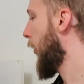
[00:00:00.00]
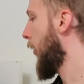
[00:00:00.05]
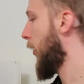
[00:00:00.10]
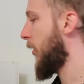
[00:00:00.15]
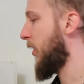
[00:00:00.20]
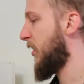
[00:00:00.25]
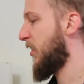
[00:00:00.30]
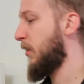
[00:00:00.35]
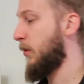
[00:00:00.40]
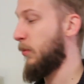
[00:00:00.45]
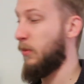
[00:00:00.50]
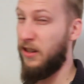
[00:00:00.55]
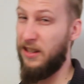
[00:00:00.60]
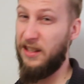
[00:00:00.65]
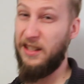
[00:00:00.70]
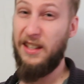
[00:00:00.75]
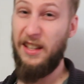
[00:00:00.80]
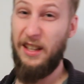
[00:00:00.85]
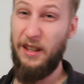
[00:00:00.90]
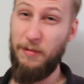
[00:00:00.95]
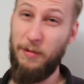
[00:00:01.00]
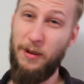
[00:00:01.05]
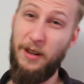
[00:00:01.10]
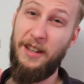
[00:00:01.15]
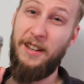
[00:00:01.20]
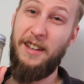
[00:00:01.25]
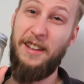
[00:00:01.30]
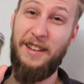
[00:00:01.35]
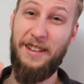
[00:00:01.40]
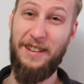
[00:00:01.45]
Unless you want to see what
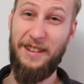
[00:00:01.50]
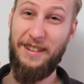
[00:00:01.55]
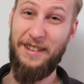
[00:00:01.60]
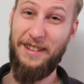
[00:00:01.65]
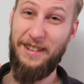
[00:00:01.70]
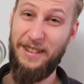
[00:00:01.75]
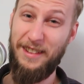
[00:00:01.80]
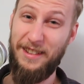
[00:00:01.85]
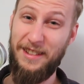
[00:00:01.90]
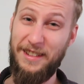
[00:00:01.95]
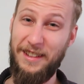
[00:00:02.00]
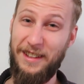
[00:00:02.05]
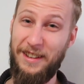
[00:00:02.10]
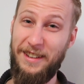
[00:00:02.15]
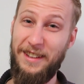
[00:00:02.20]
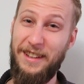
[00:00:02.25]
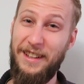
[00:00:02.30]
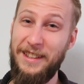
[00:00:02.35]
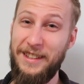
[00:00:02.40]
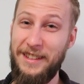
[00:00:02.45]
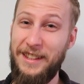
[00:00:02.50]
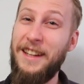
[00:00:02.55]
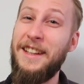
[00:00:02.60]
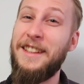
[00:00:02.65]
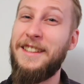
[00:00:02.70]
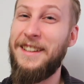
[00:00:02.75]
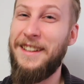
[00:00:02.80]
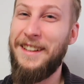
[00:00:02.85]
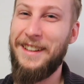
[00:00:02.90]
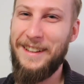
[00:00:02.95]
a star anise
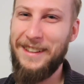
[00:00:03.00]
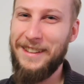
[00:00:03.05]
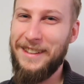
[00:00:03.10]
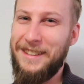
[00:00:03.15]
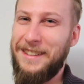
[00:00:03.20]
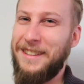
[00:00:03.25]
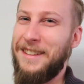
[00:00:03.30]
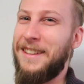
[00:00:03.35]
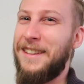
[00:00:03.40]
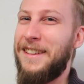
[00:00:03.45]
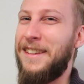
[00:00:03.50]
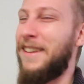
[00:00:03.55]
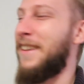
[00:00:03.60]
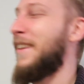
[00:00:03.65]
tastes like in a stock.